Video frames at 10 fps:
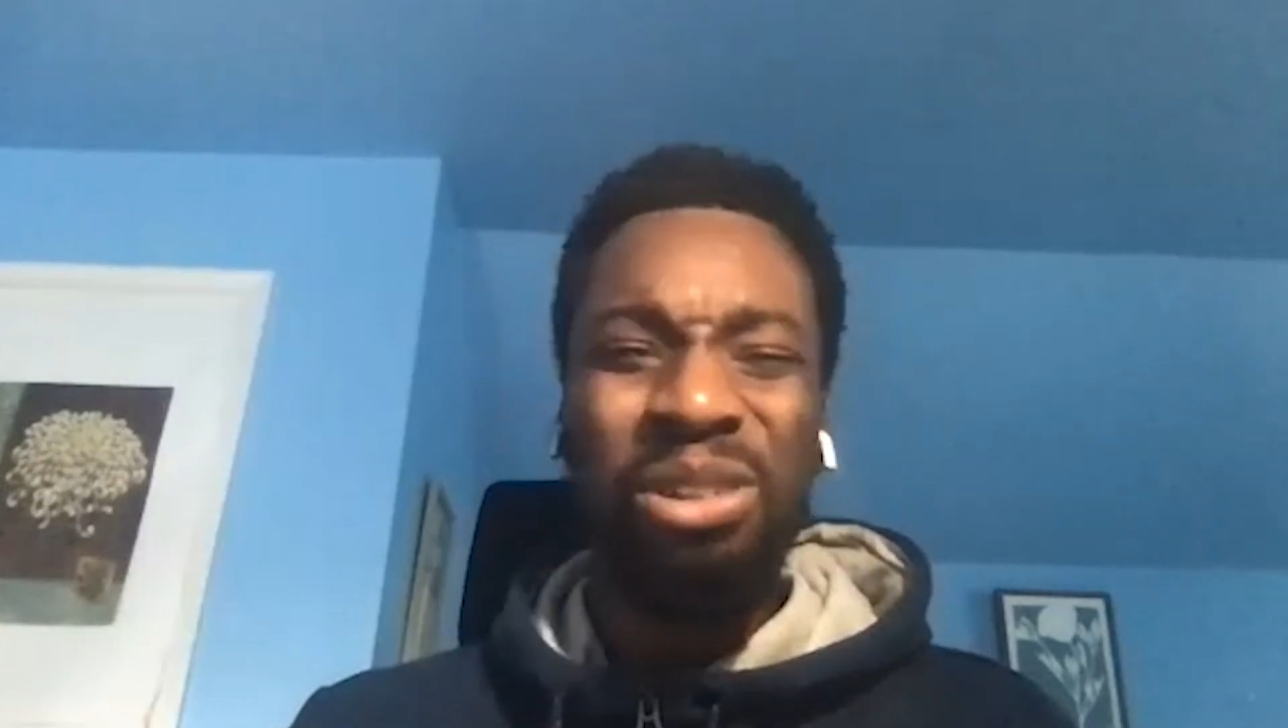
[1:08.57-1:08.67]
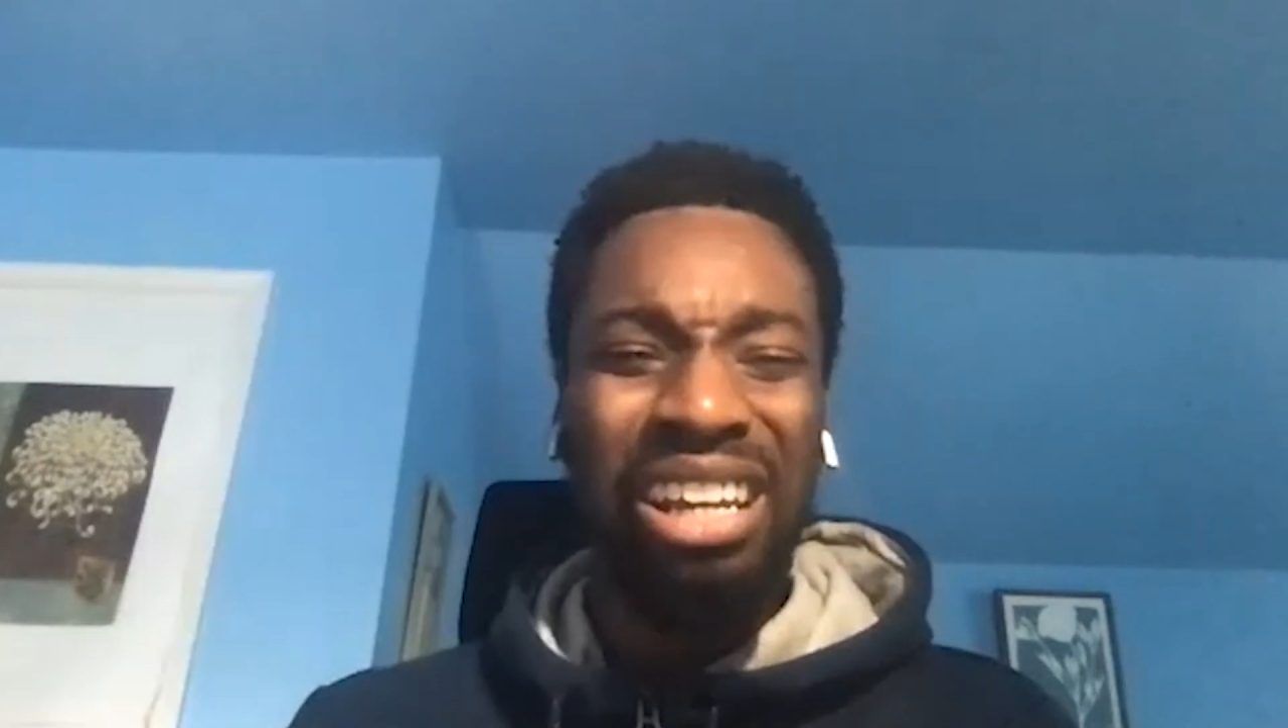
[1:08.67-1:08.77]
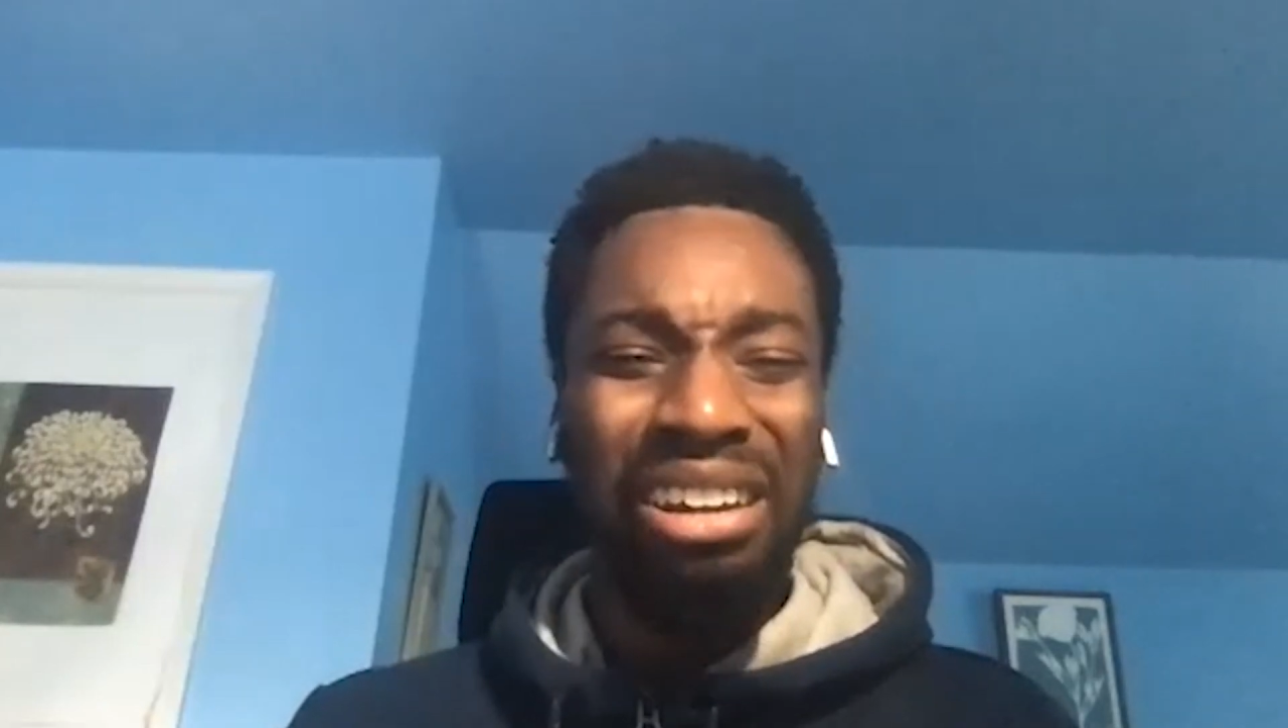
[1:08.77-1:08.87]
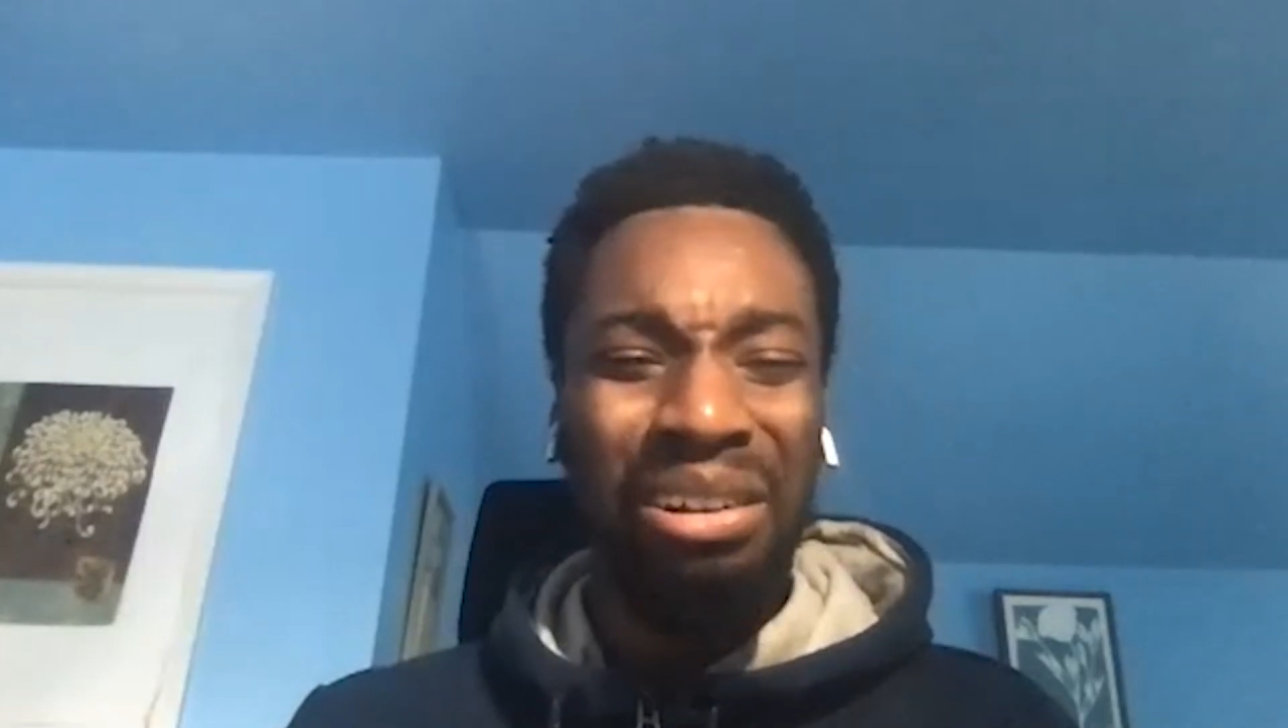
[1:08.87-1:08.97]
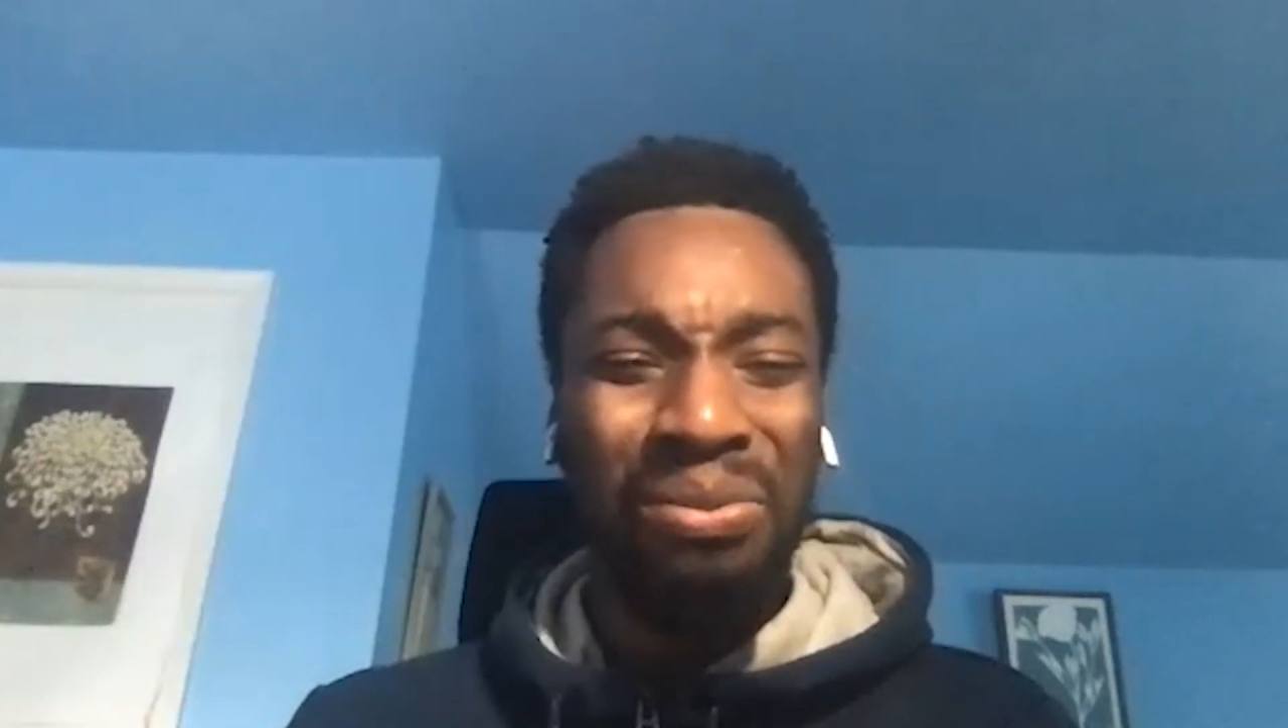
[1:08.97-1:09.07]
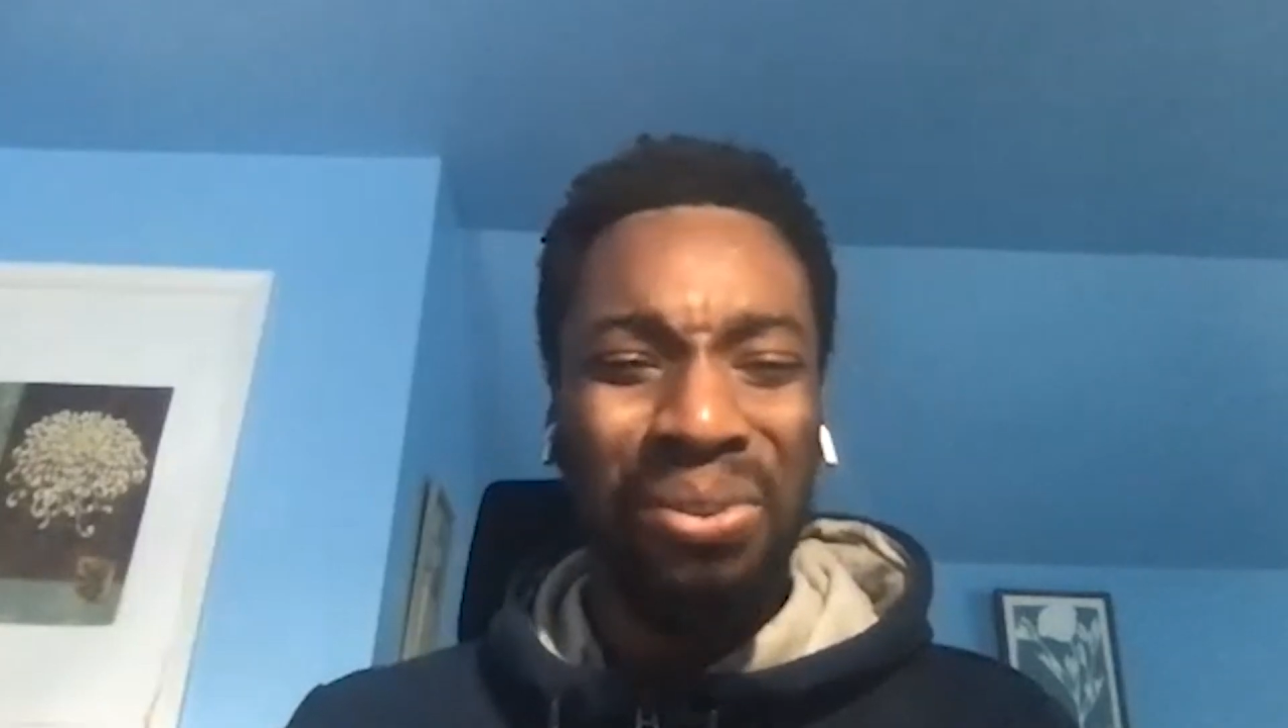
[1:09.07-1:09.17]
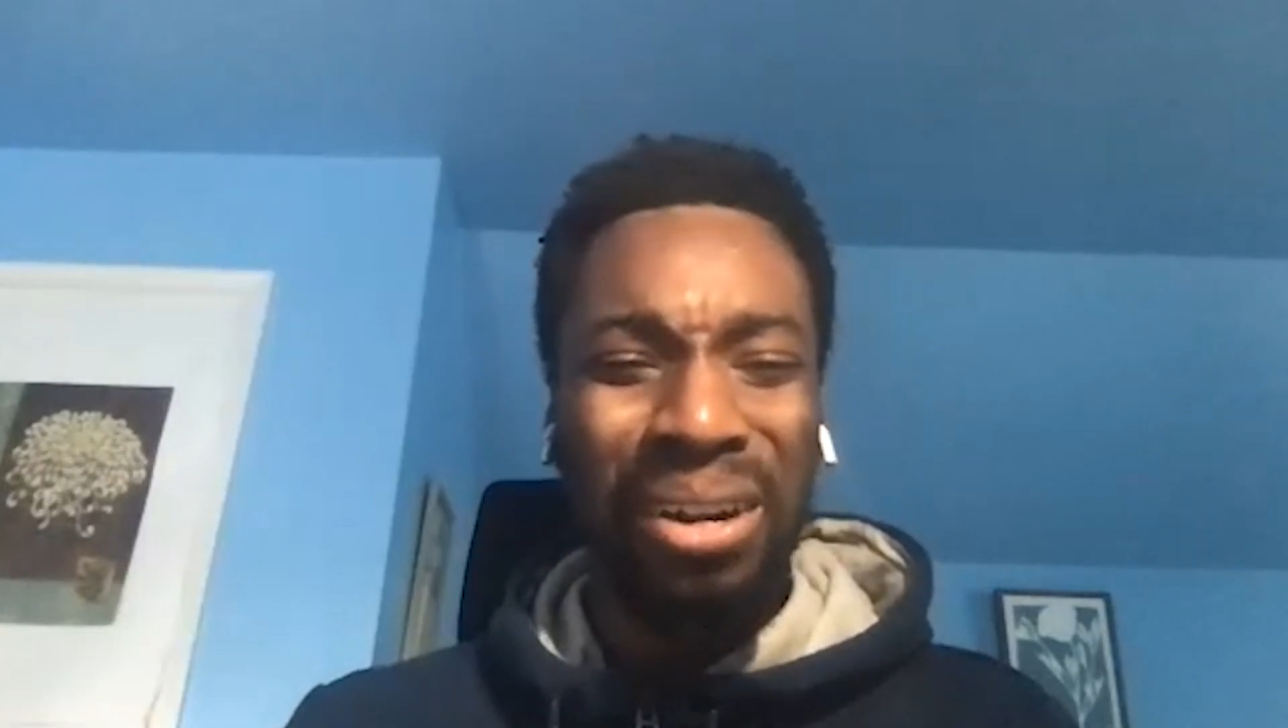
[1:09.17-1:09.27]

of an air